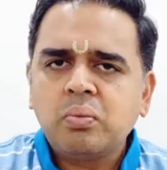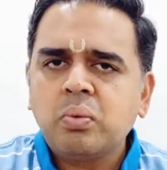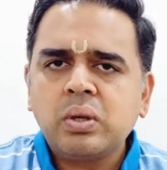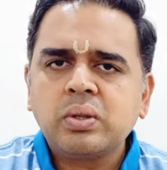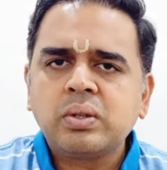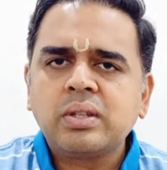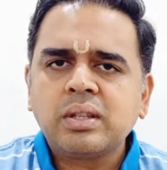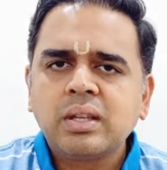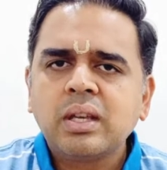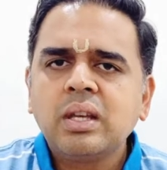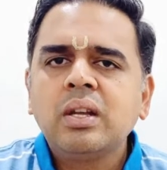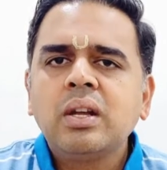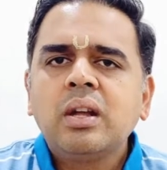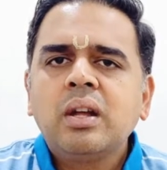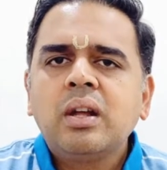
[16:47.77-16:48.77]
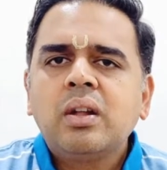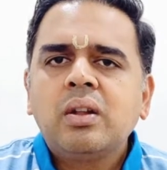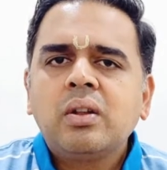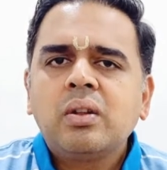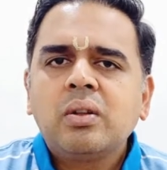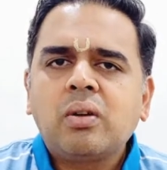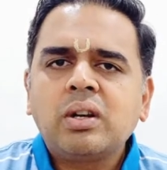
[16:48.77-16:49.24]
was
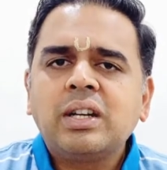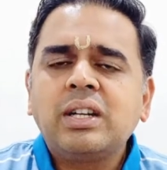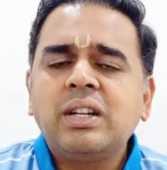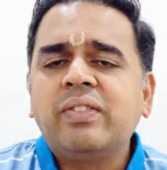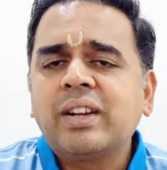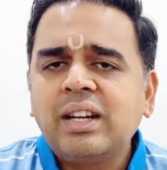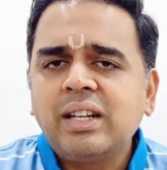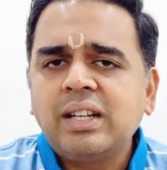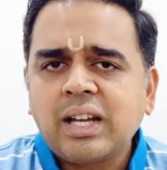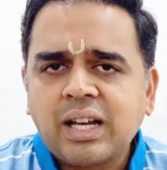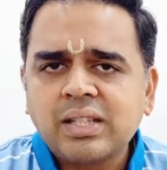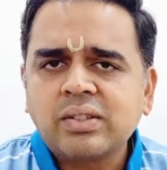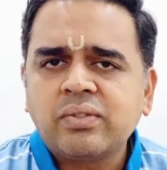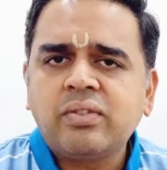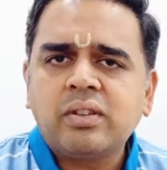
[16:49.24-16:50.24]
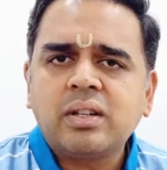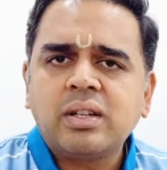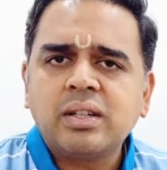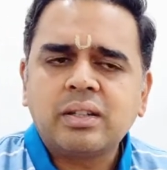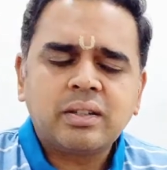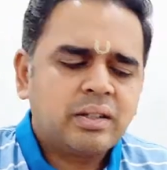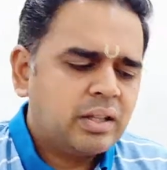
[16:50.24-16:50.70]
not a difficult task for
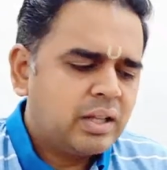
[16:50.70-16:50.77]
her.